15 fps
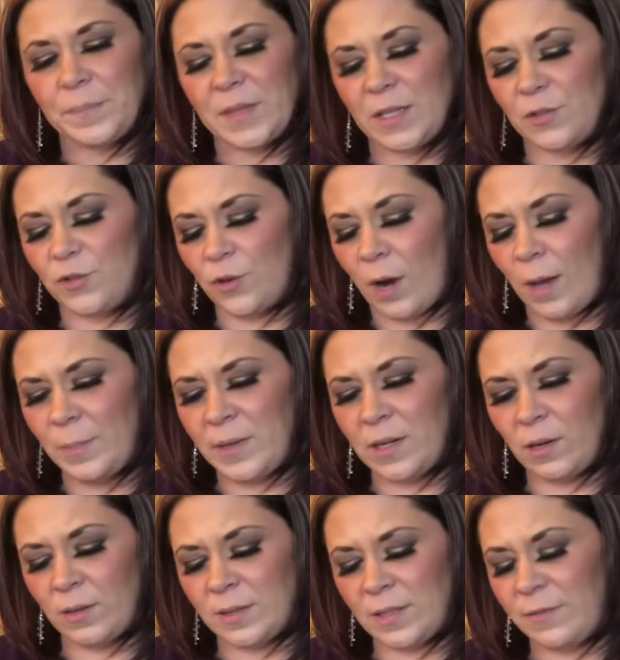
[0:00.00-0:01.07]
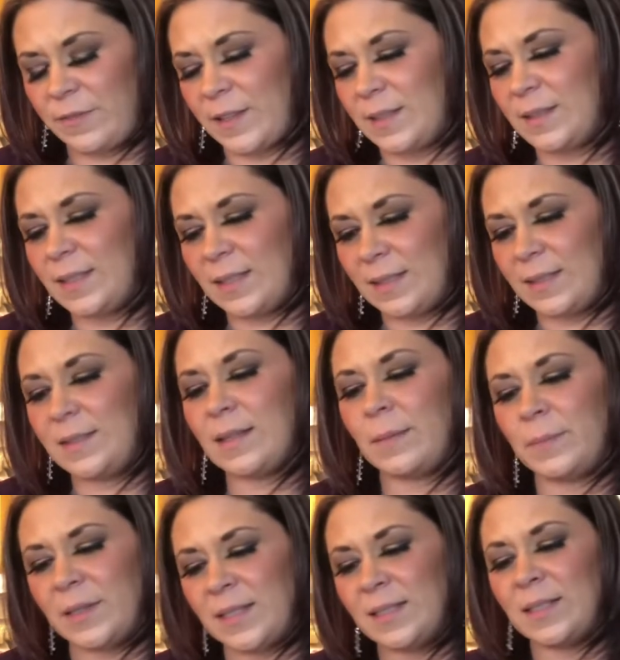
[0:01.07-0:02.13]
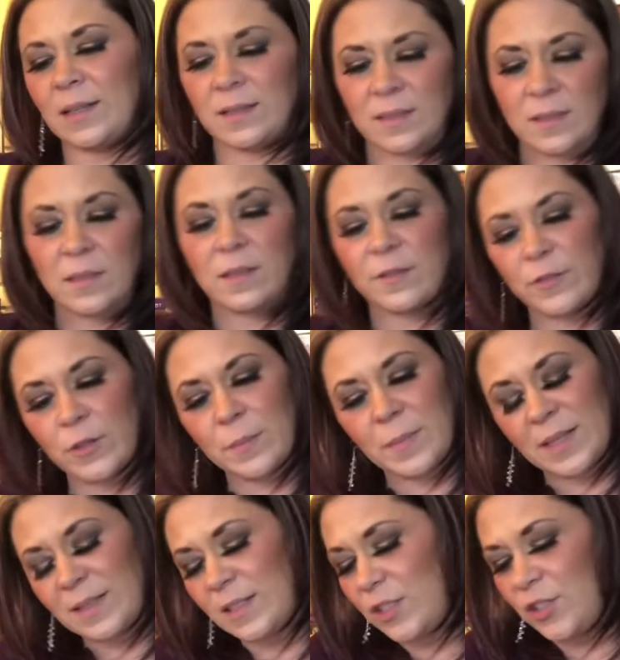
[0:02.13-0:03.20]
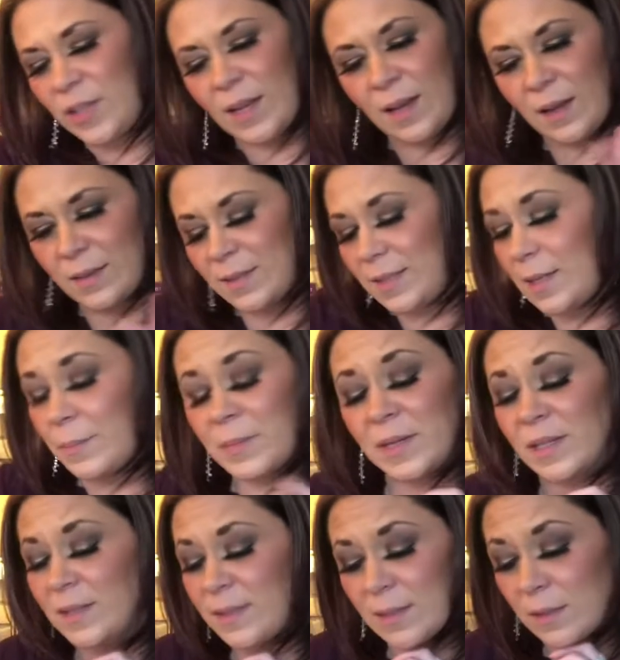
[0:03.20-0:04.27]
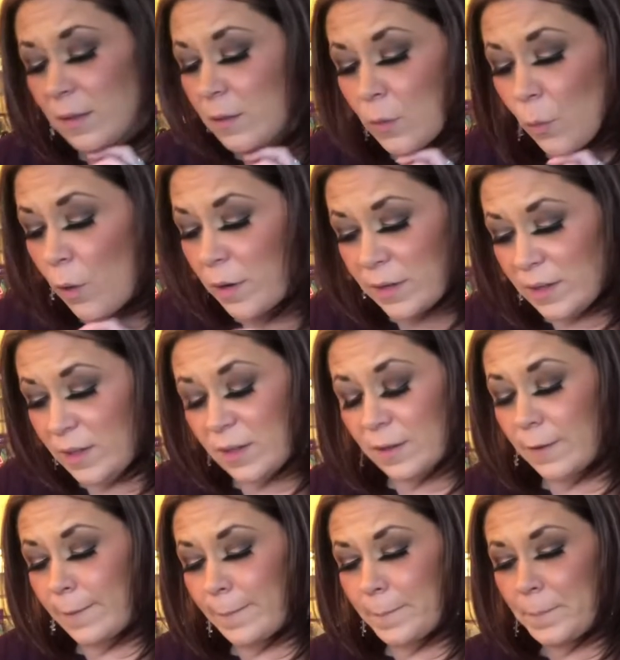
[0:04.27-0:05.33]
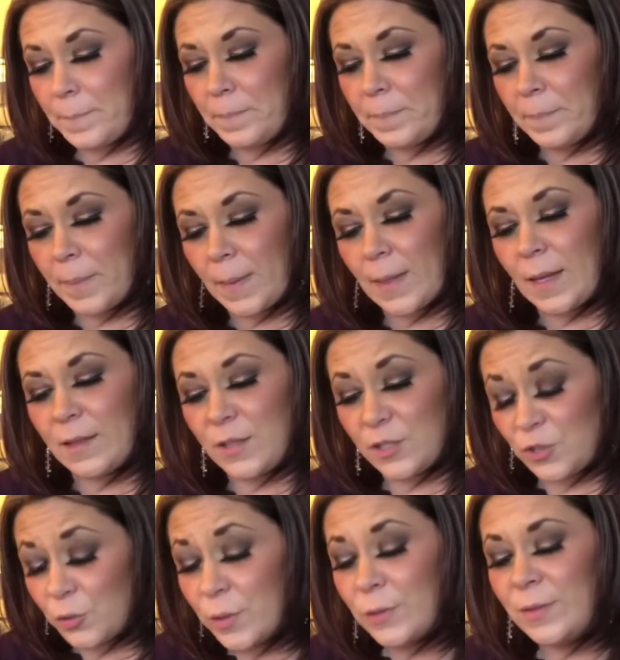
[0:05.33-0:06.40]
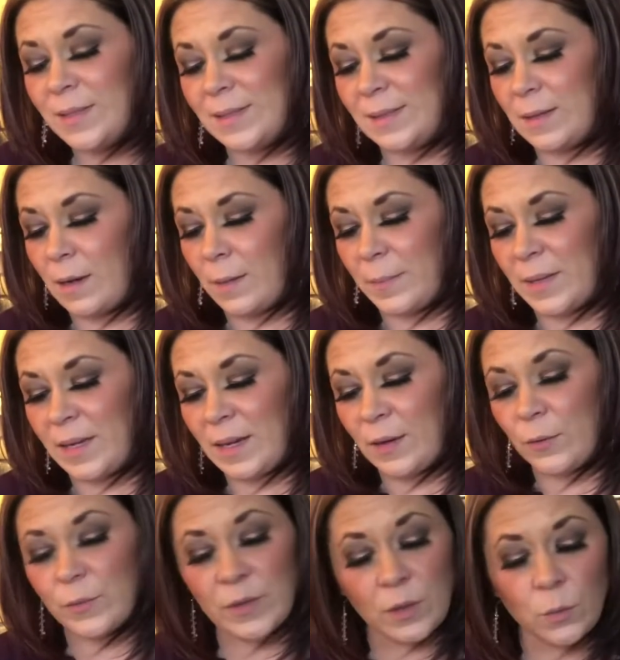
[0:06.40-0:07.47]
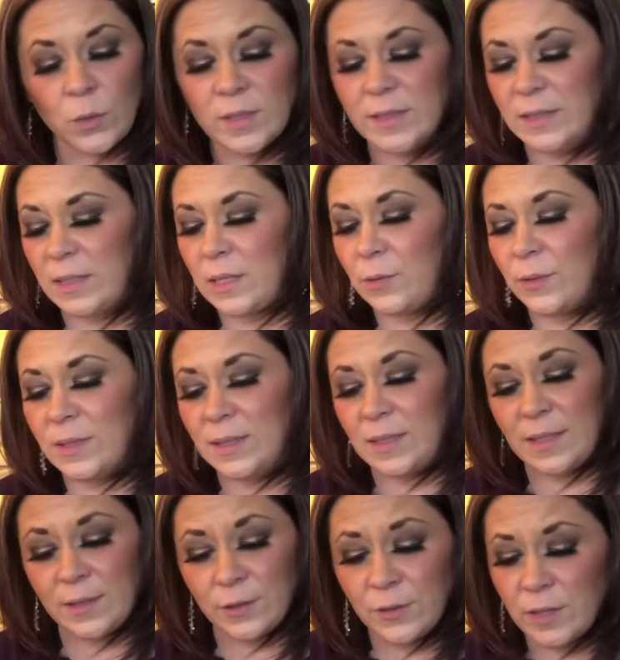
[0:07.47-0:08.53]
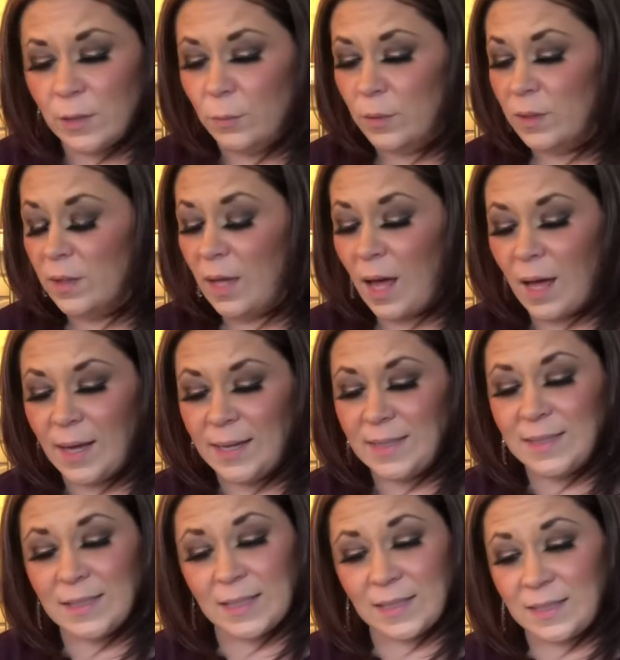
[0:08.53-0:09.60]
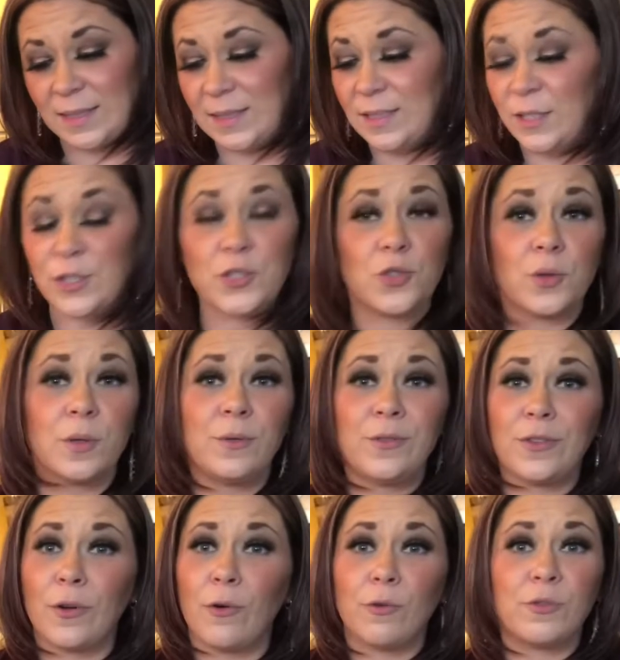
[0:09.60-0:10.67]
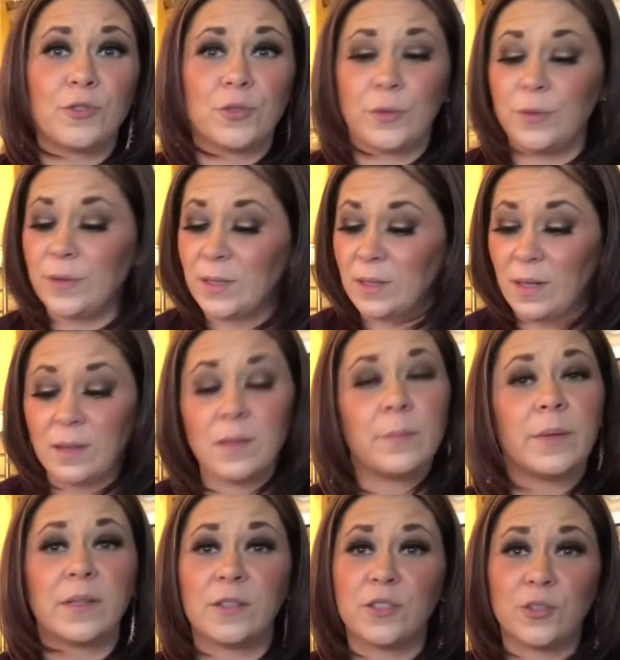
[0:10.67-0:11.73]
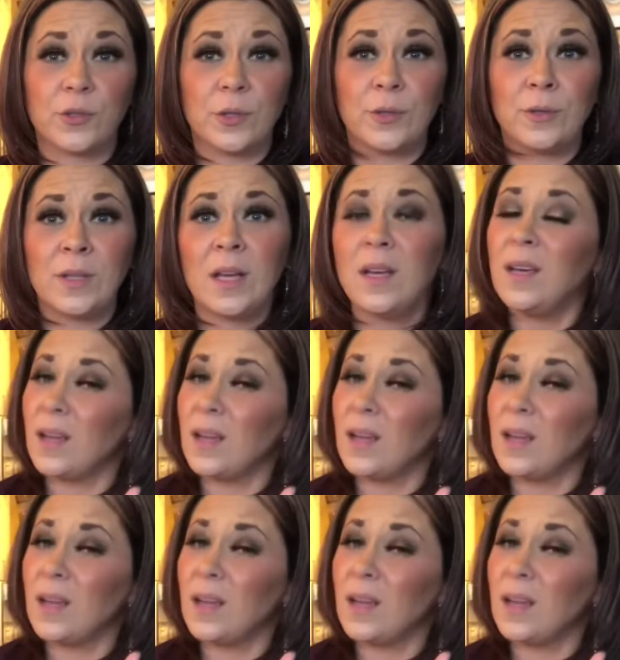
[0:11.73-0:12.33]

Drop in all defenses. Somebody's going to deliver a message that somebody isn't going to want to hear. The truth is coming out. There were secrets here. There were lies. This is the truth, the whole truth, and nothing but the truth.